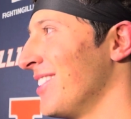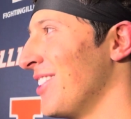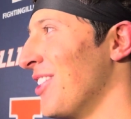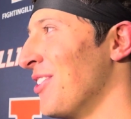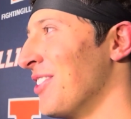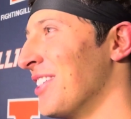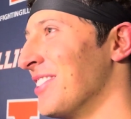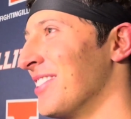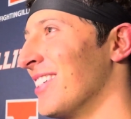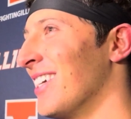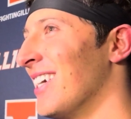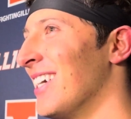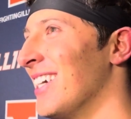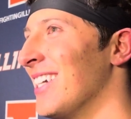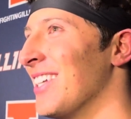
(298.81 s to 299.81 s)
You know, there's
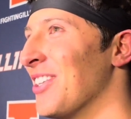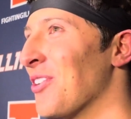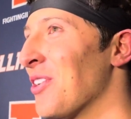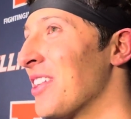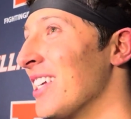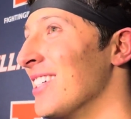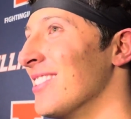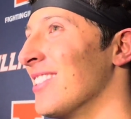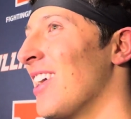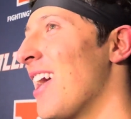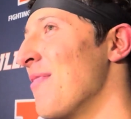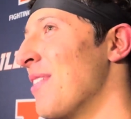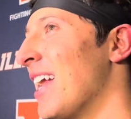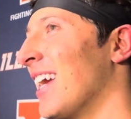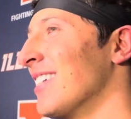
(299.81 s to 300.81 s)
Northeast. So, I
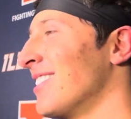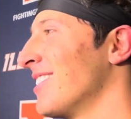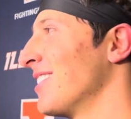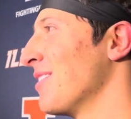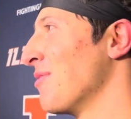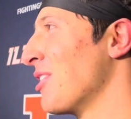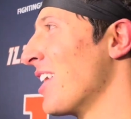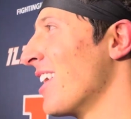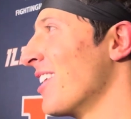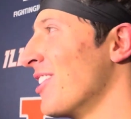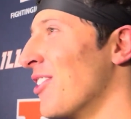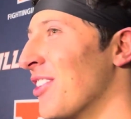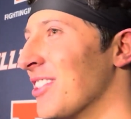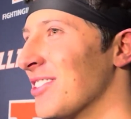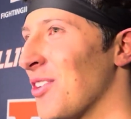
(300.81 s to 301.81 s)
mean, I guess it's similar here. You
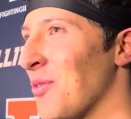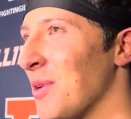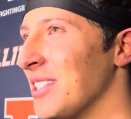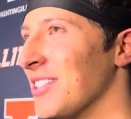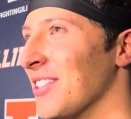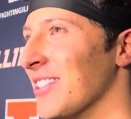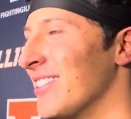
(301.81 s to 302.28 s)
know, there's a winter.